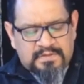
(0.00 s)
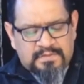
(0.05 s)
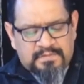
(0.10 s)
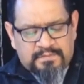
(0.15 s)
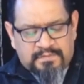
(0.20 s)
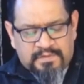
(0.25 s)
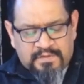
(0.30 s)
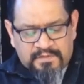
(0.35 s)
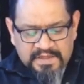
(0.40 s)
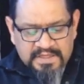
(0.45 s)

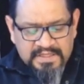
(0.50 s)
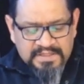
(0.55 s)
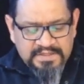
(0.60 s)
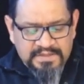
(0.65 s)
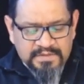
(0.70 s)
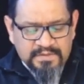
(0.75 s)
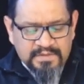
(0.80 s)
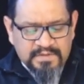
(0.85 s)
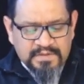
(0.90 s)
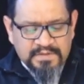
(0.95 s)
prophetic
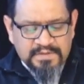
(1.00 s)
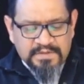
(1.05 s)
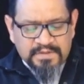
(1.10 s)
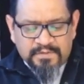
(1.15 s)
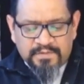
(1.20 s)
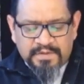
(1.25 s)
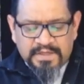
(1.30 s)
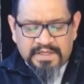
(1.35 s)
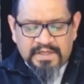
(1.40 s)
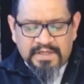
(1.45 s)
students
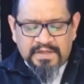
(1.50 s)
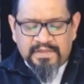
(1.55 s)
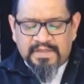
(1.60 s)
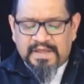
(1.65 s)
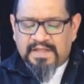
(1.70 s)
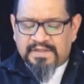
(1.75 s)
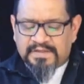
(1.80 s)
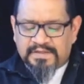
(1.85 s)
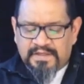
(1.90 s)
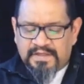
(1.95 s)
agree
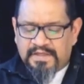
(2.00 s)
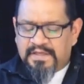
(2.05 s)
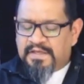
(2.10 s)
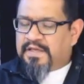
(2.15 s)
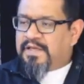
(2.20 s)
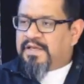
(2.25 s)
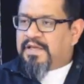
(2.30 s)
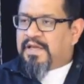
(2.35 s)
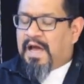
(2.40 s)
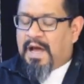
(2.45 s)
that the
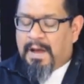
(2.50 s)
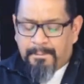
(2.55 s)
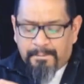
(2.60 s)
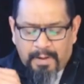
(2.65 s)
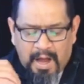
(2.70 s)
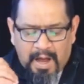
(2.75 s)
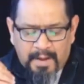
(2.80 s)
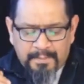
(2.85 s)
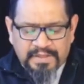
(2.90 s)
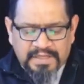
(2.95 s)

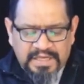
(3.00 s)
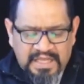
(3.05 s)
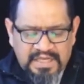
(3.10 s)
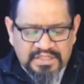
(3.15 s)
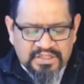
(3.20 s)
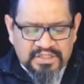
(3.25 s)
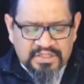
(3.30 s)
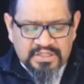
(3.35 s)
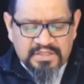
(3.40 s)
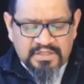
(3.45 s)

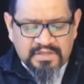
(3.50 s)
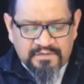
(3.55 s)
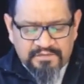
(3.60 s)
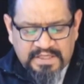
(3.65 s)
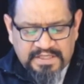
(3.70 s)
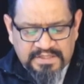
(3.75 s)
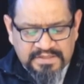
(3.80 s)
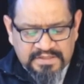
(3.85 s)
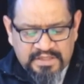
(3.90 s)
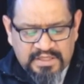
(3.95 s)
abomination of
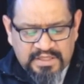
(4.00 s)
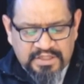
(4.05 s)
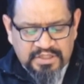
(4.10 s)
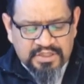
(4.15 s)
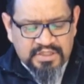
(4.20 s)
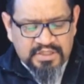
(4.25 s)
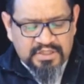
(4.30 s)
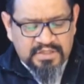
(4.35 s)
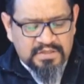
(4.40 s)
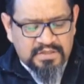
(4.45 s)

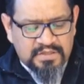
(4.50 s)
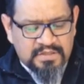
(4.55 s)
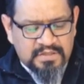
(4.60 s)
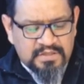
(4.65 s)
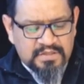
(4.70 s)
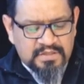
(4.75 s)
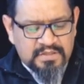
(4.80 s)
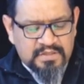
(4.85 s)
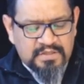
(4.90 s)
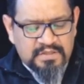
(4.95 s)
desolation
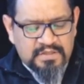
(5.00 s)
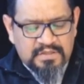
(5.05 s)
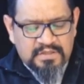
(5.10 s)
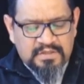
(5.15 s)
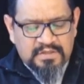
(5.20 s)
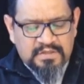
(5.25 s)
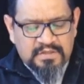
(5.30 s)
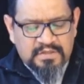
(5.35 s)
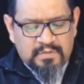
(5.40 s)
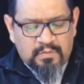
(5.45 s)

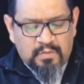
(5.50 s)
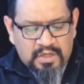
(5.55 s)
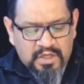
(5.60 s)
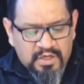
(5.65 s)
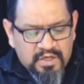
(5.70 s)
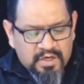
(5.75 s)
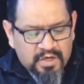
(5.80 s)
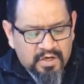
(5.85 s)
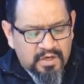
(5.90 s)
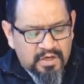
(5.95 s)
will
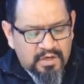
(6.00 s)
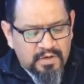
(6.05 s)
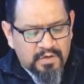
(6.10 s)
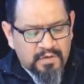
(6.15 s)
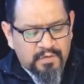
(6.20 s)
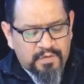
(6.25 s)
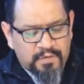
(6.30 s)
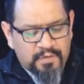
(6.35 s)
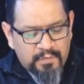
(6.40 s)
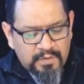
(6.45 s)
occur
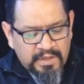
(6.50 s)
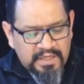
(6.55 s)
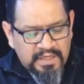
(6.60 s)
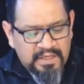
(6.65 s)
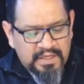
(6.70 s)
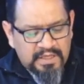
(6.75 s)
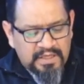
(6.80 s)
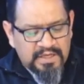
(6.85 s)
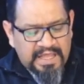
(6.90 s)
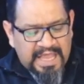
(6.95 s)

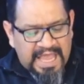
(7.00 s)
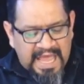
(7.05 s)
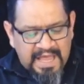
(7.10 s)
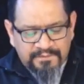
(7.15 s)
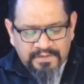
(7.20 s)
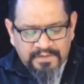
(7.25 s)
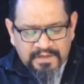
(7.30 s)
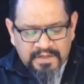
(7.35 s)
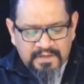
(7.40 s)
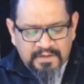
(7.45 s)
three and a
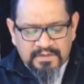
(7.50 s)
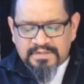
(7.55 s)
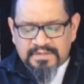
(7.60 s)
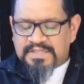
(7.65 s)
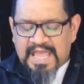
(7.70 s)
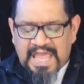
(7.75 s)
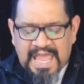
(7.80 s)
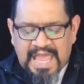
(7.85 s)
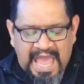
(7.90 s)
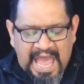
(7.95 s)
half years
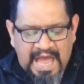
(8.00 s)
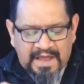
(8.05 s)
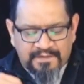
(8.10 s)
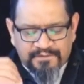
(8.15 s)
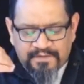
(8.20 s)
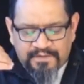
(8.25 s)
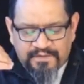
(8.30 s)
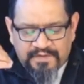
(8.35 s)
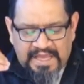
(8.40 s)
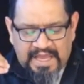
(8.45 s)

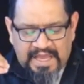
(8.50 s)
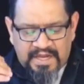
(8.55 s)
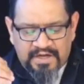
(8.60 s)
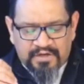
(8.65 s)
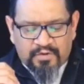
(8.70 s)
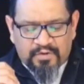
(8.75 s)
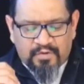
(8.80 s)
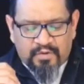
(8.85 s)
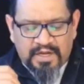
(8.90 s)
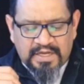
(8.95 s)
after the
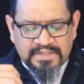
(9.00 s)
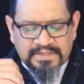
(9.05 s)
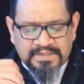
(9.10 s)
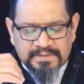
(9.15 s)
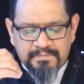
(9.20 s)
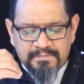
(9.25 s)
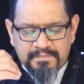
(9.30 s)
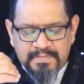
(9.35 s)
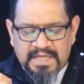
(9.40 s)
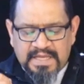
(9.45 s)
Antichrist
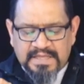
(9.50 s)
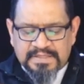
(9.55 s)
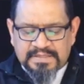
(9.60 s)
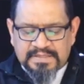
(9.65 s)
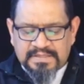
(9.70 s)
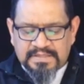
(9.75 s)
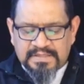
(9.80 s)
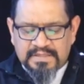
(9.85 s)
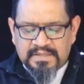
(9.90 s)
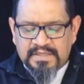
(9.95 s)

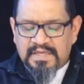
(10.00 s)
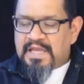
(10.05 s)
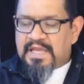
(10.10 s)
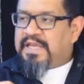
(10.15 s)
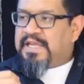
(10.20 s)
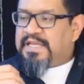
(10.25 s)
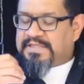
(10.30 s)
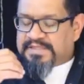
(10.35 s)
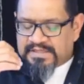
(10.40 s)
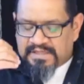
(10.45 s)
makes
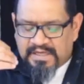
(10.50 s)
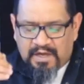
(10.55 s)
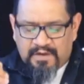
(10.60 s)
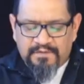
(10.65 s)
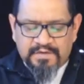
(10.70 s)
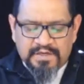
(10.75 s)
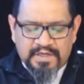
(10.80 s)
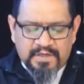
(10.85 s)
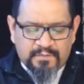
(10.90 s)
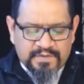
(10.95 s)
his
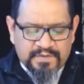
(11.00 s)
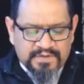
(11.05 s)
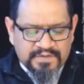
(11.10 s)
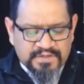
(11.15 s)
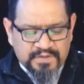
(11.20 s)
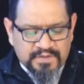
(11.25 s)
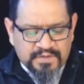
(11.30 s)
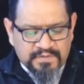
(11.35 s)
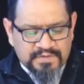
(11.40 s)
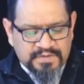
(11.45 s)
covenant with the
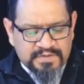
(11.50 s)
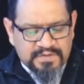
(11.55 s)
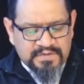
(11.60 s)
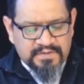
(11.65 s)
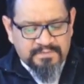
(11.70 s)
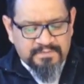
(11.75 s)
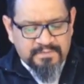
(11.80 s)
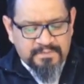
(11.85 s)
Jews.